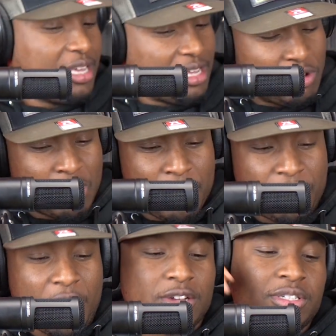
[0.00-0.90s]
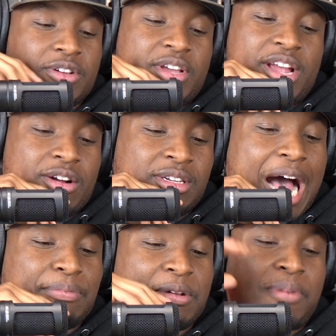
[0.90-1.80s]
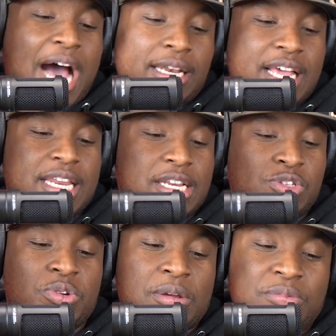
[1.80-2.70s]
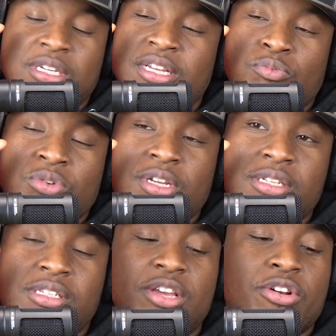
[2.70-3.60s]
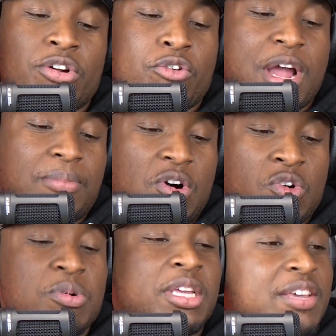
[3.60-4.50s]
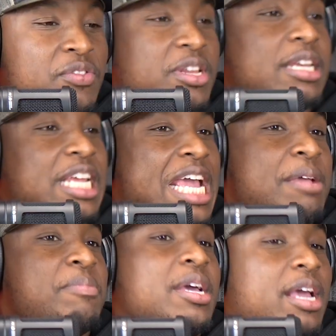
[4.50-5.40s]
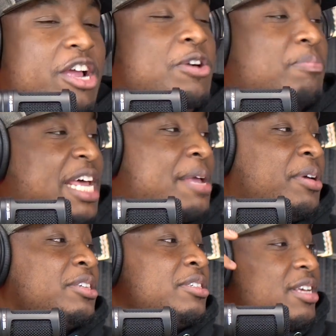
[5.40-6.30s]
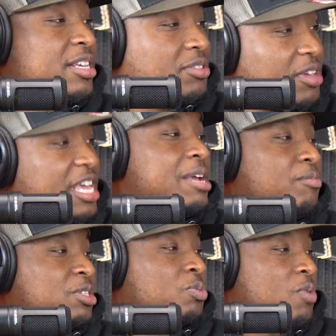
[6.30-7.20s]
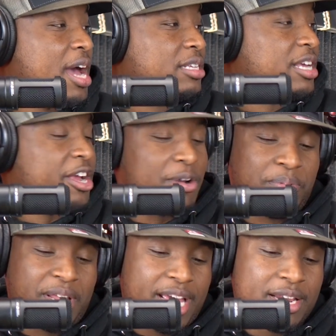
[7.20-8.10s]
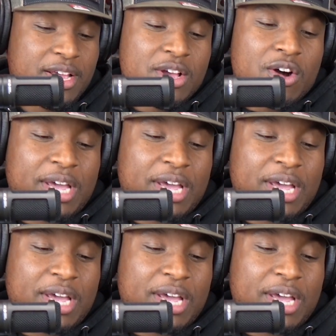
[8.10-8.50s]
Yeah. You go foster care, adopted by a lady that you can, can, would consider grandma, who would give you that name airplane because you said your head was as wide as an airplane. Mm -hmm.